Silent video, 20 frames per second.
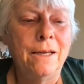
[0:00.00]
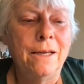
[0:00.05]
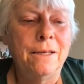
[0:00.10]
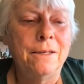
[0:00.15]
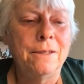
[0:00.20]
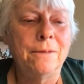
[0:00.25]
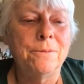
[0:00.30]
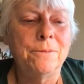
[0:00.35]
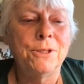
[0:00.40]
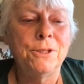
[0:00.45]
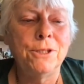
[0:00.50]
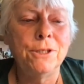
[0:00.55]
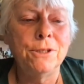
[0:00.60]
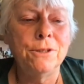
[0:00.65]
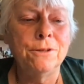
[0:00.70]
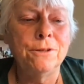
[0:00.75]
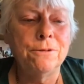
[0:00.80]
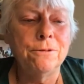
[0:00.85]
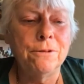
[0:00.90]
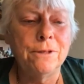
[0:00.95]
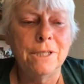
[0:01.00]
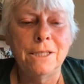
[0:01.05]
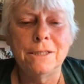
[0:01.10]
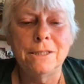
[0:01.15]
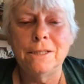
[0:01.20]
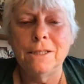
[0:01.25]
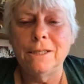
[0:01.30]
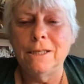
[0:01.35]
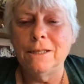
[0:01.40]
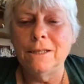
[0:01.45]
Number two,
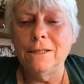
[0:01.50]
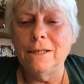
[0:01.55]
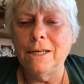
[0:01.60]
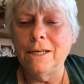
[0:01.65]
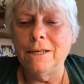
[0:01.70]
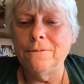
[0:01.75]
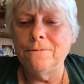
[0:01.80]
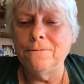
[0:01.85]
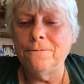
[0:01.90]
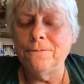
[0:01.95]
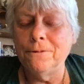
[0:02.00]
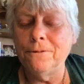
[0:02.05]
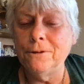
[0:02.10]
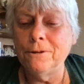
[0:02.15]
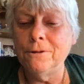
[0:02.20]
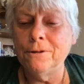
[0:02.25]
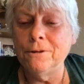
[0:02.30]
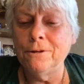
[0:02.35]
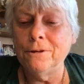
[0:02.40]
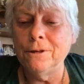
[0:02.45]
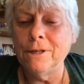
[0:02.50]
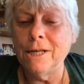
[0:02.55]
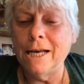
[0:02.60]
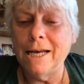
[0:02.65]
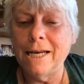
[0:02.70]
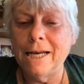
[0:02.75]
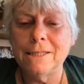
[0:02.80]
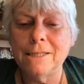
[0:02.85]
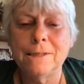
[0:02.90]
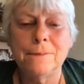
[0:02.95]
it's in a full
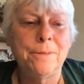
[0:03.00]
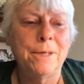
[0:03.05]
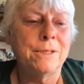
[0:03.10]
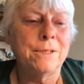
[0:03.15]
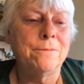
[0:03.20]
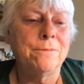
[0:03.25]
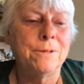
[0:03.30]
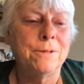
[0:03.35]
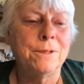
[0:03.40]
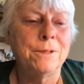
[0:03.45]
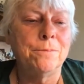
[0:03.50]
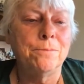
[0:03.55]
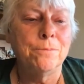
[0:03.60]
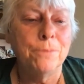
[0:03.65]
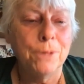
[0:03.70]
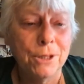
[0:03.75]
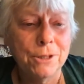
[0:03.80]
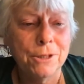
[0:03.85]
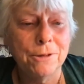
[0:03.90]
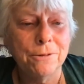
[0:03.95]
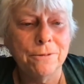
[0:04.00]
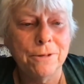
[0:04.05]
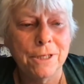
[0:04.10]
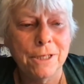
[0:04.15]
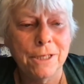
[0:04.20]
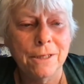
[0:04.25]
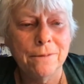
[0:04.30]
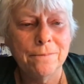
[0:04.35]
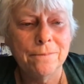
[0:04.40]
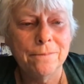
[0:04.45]
aspect with
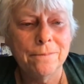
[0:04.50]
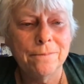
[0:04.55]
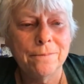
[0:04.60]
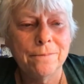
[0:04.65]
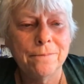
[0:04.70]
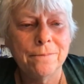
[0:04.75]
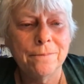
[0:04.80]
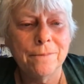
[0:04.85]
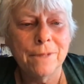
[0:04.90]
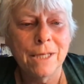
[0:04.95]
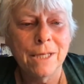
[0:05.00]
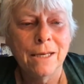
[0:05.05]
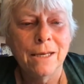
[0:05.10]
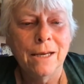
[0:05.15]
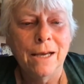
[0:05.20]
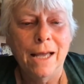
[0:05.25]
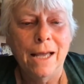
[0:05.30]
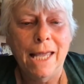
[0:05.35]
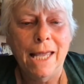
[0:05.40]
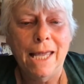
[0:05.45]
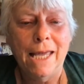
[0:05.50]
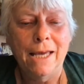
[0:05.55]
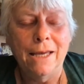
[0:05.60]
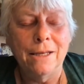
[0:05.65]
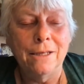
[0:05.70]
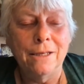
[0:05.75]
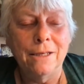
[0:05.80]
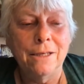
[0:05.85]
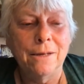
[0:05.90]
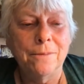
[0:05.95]
Mercury.
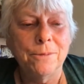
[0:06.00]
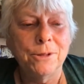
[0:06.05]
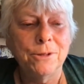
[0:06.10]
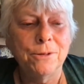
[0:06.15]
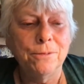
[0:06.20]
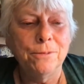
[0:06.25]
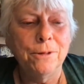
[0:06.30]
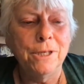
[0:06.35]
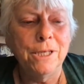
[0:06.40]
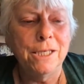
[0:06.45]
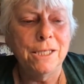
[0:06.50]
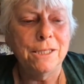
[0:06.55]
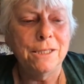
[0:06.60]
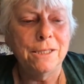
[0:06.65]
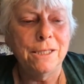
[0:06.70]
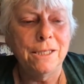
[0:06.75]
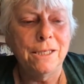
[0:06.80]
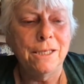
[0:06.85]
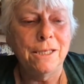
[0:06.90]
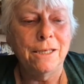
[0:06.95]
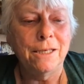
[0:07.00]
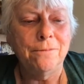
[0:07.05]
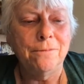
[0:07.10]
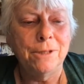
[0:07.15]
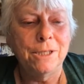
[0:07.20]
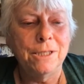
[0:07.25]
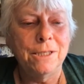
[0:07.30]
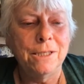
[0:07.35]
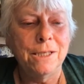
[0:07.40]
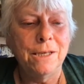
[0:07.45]
And number three, it's uh,
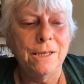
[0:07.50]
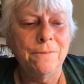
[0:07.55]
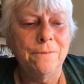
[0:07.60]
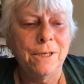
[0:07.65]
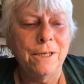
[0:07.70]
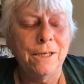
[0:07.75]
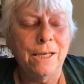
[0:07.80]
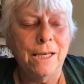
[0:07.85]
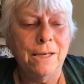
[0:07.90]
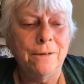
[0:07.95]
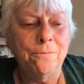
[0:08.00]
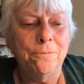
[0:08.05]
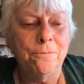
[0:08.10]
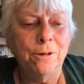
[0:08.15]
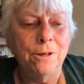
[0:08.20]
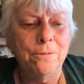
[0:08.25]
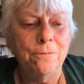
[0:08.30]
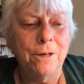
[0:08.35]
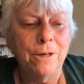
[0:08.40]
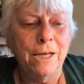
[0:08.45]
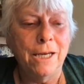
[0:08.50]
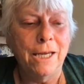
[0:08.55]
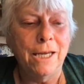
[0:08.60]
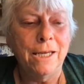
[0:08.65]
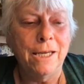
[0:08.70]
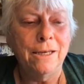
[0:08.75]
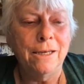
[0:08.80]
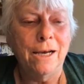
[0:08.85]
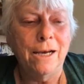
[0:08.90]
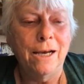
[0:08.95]
receiving a
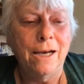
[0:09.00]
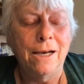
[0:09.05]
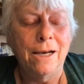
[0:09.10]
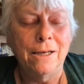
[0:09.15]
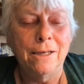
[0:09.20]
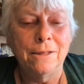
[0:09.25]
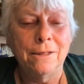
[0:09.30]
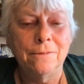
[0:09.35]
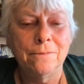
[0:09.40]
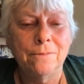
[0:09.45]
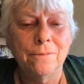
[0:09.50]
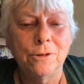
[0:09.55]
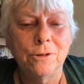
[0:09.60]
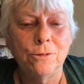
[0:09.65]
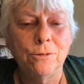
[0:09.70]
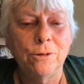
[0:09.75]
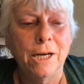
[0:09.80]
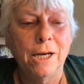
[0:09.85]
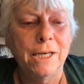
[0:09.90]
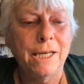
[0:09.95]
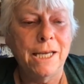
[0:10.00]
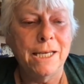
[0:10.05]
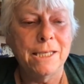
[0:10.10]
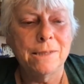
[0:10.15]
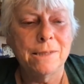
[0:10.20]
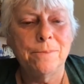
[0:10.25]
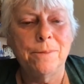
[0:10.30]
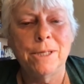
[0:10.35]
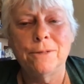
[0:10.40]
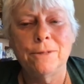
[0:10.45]
one-way uh, trine
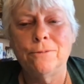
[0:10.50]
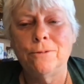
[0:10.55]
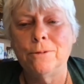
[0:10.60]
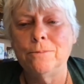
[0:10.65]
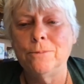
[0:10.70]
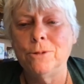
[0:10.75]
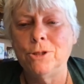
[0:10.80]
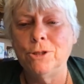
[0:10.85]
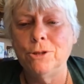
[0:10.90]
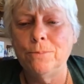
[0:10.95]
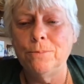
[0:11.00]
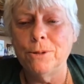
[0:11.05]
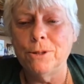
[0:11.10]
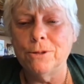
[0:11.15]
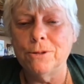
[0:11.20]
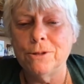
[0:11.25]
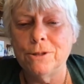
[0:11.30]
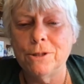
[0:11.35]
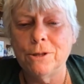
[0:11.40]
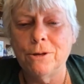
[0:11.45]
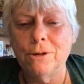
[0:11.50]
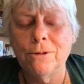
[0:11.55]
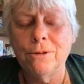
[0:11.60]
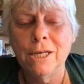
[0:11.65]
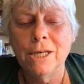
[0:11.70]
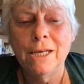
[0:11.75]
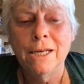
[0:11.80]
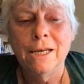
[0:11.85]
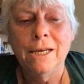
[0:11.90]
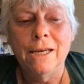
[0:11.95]
aspect from Jupiter. So
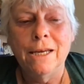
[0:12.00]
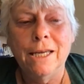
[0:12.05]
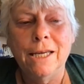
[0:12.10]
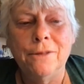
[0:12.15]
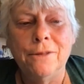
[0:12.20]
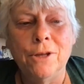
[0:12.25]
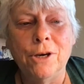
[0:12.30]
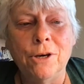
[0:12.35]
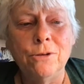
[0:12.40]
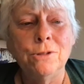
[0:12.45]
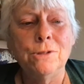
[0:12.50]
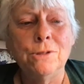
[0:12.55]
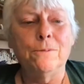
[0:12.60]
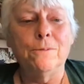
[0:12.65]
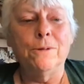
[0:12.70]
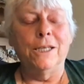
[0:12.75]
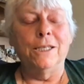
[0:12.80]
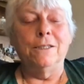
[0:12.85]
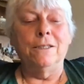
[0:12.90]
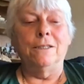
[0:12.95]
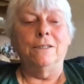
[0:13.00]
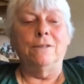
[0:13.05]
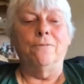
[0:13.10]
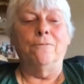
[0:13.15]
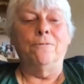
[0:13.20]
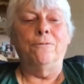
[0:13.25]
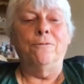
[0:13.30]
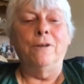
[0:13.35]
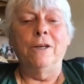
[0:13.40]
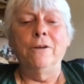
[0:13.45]
in those ways, it's
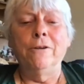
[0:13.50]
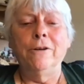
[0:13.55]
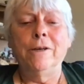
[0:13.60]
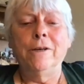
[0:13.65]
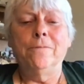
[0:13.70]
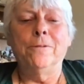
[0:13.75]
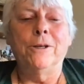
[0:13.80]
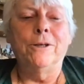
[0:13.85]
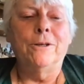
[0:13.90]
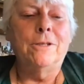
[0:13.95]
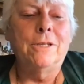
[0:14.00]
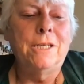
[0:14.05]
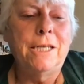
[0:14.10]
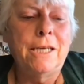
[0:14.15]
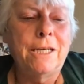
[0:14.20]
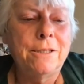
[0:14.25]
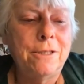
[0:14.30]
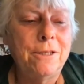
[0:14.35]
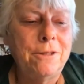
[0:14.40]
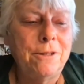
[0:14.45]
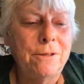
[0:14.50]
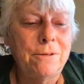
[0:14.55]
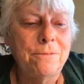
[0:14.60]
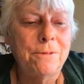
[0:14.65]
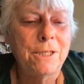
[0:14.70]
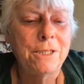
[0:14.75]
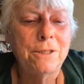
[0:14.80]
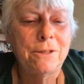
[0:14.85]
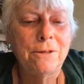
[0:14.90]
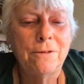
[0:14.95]
very well connected to the
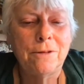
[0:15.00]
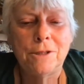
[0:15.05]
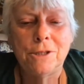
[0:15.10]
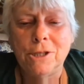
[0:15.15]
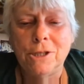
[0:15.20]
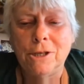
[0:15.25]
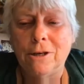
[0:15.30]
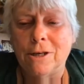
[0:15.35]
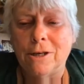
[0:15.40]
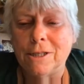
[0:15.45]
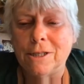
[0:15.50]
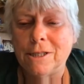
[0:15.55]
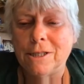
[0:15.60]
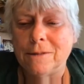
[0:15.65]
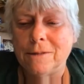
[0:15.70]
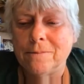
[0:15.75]
rest of the chart.